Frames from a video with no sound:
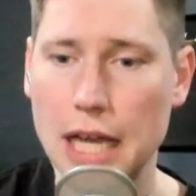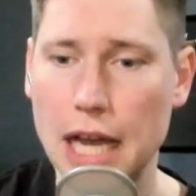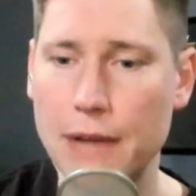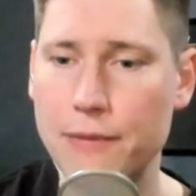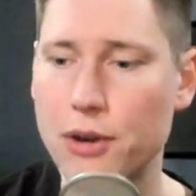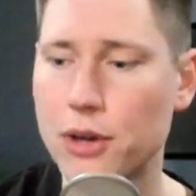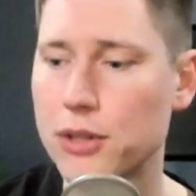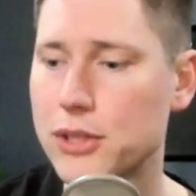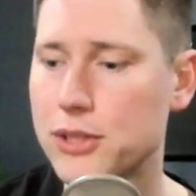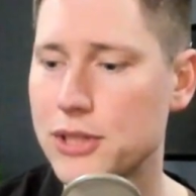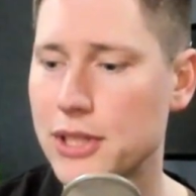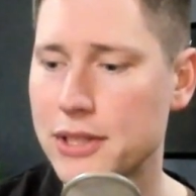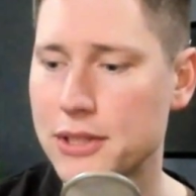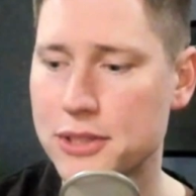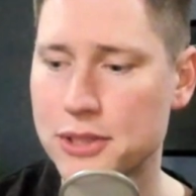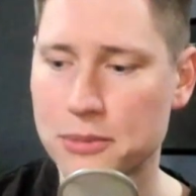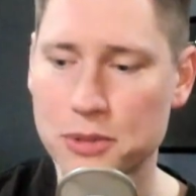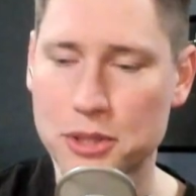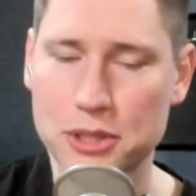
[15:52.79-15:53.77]
I've already
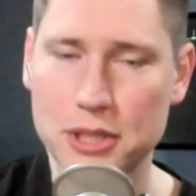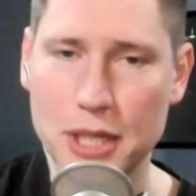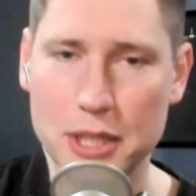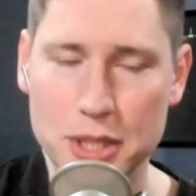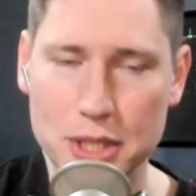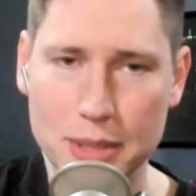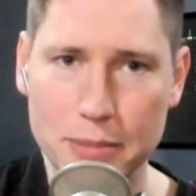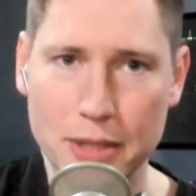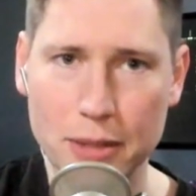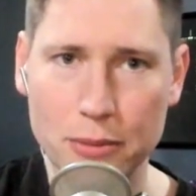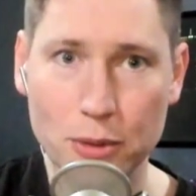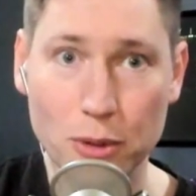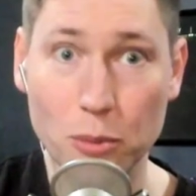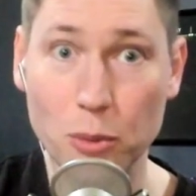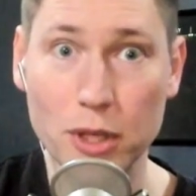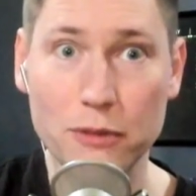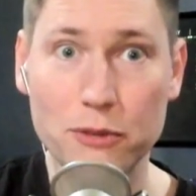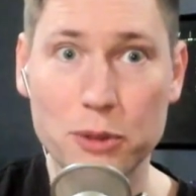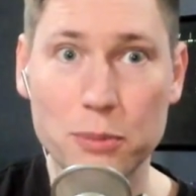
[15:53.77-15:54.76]
seen some discussion about, well,
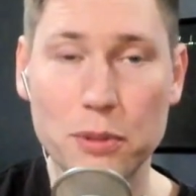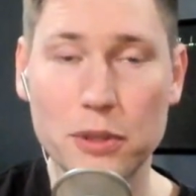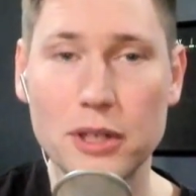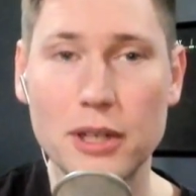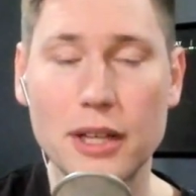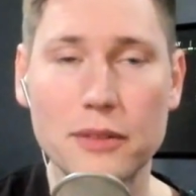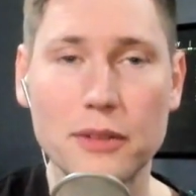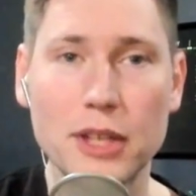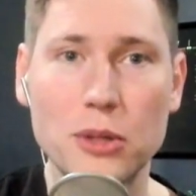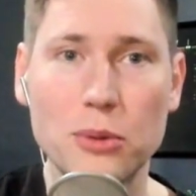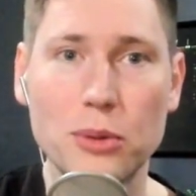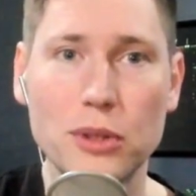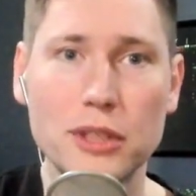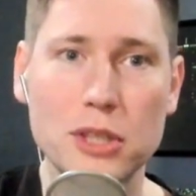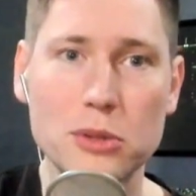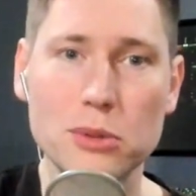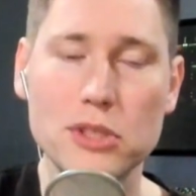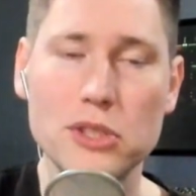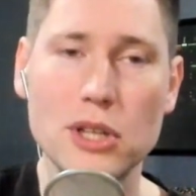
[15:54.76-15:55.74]
right. what if you put it on liquid?
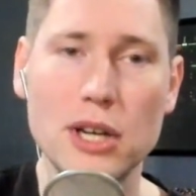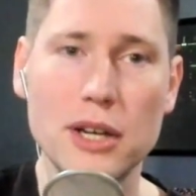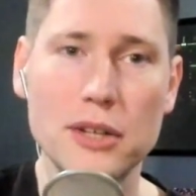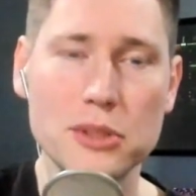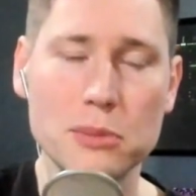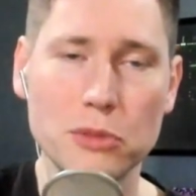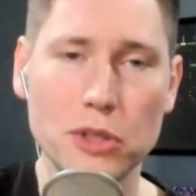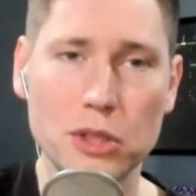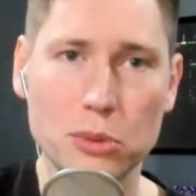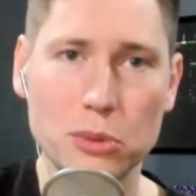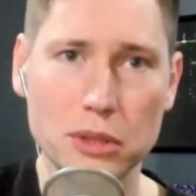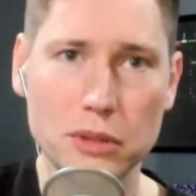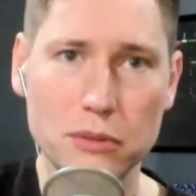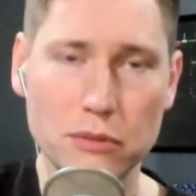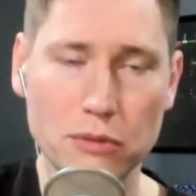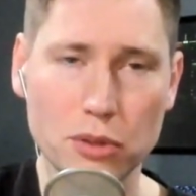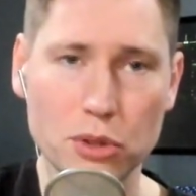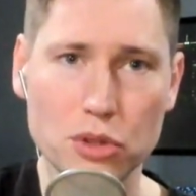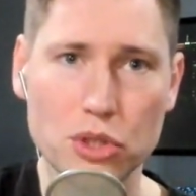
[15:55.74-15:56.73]
Because we saw some
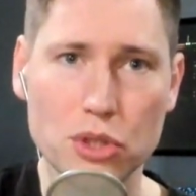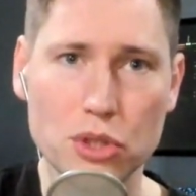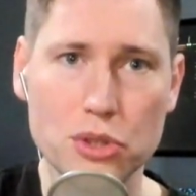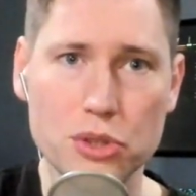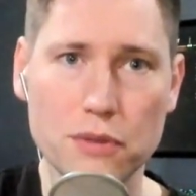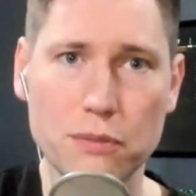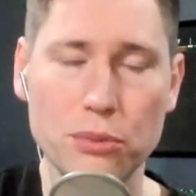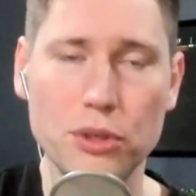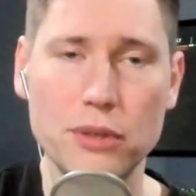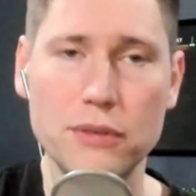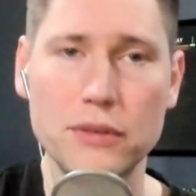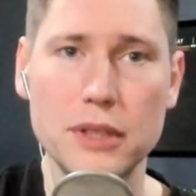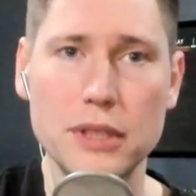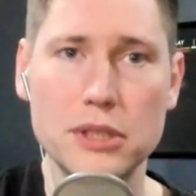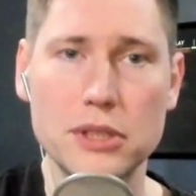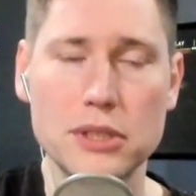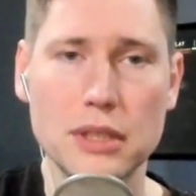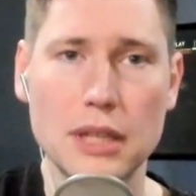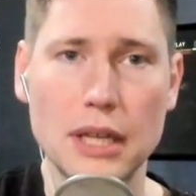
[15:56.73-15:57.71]
liquid versions of
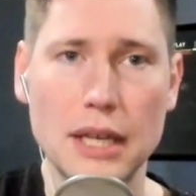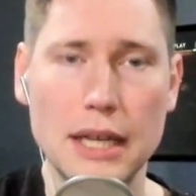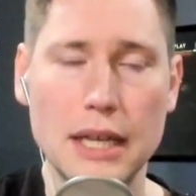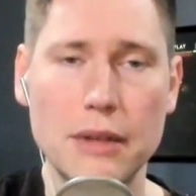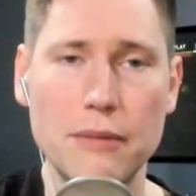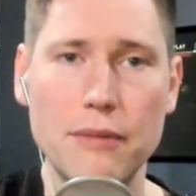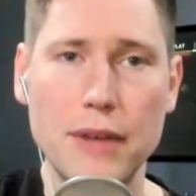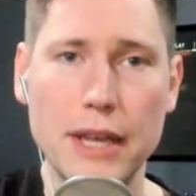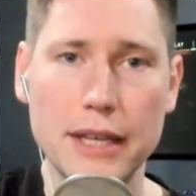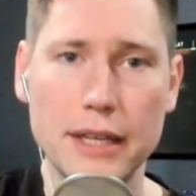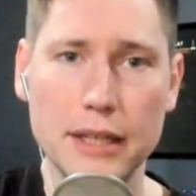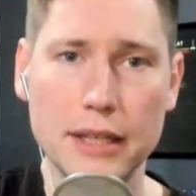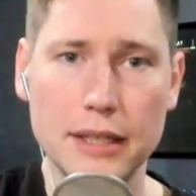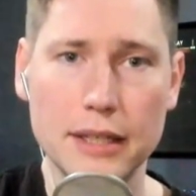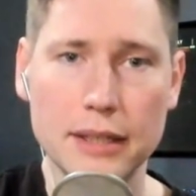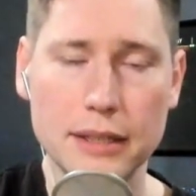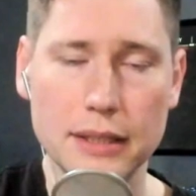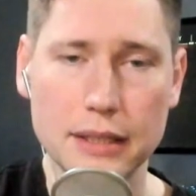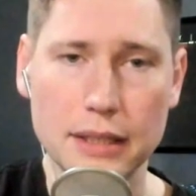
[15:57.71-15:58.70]
previous
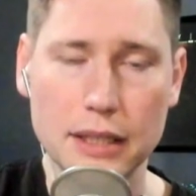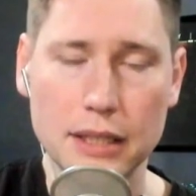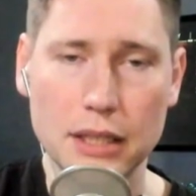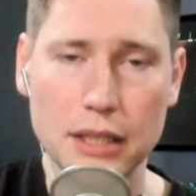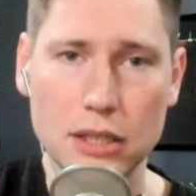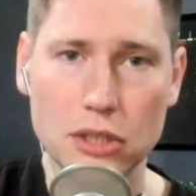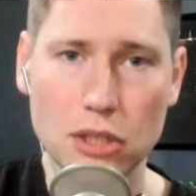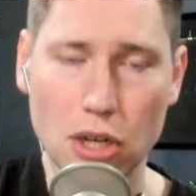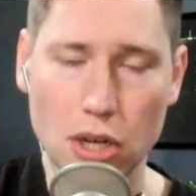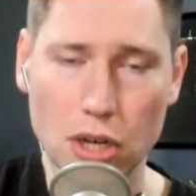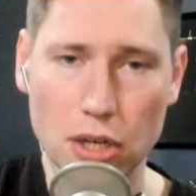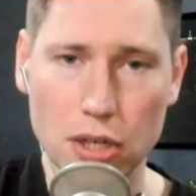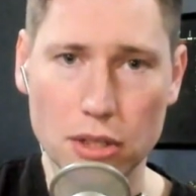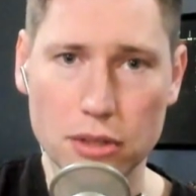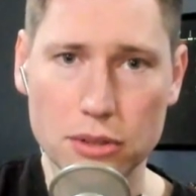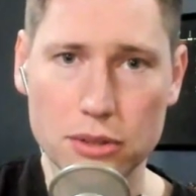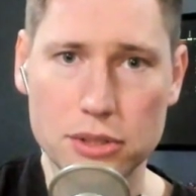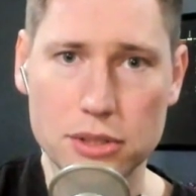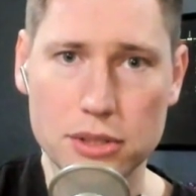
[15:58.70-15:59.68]
Vega
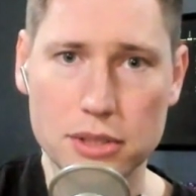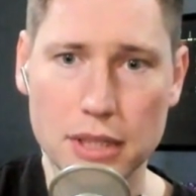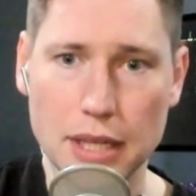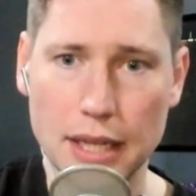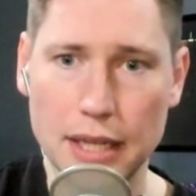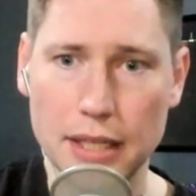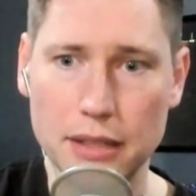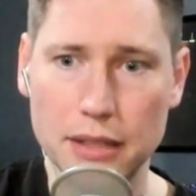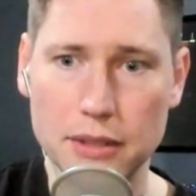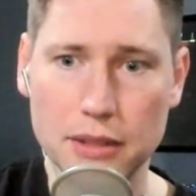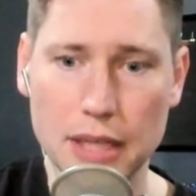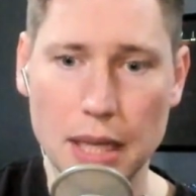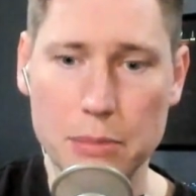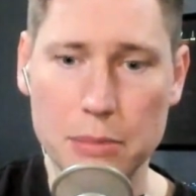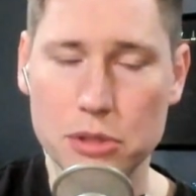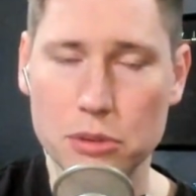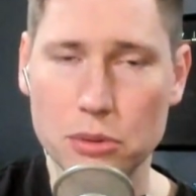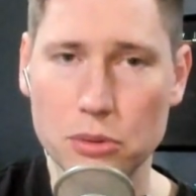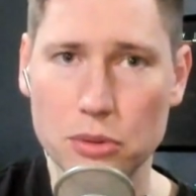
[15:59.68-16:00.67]
cards, and
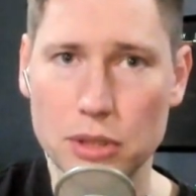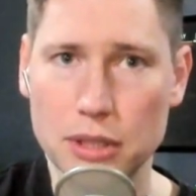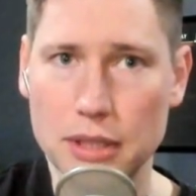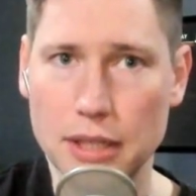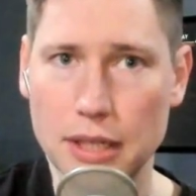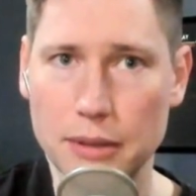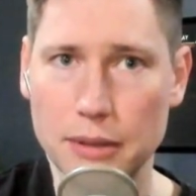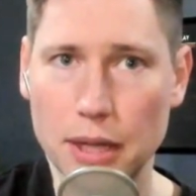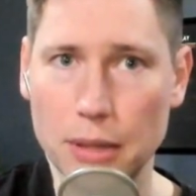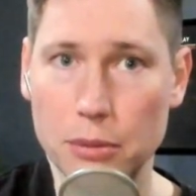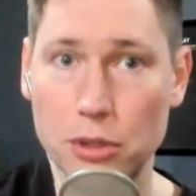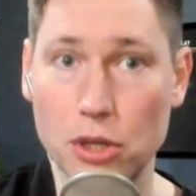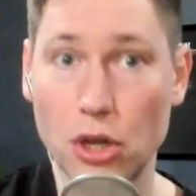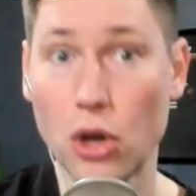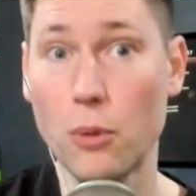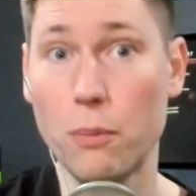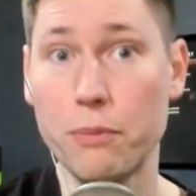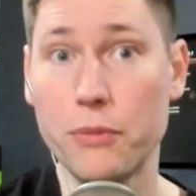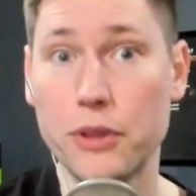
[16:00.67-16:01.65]
absolutely, I, I would
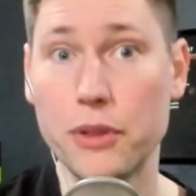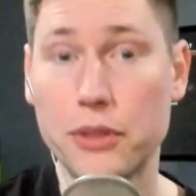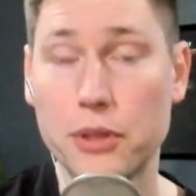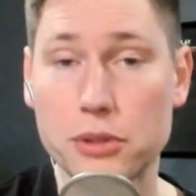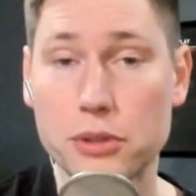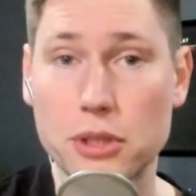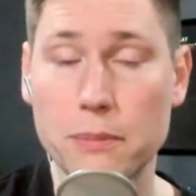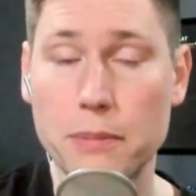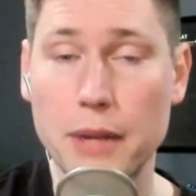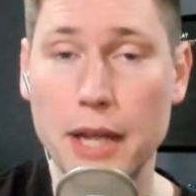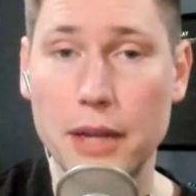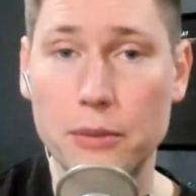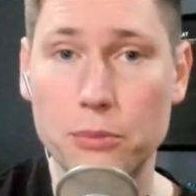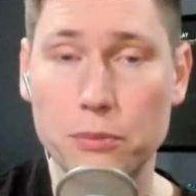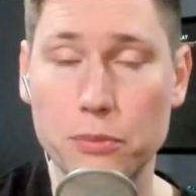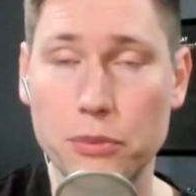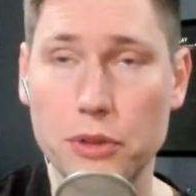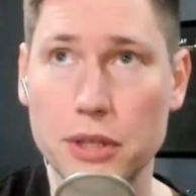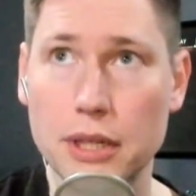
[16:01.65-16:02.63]
hope that there's the
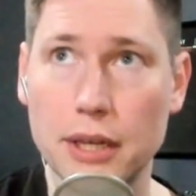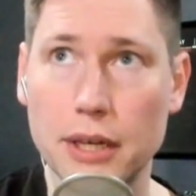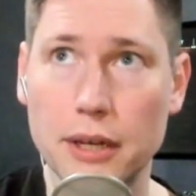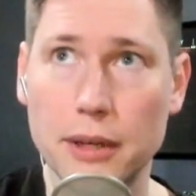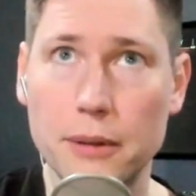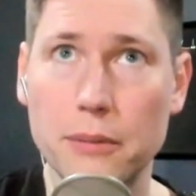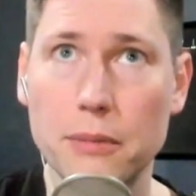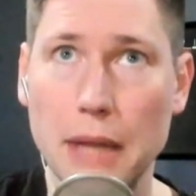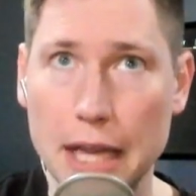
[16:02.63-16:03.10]
band the uh,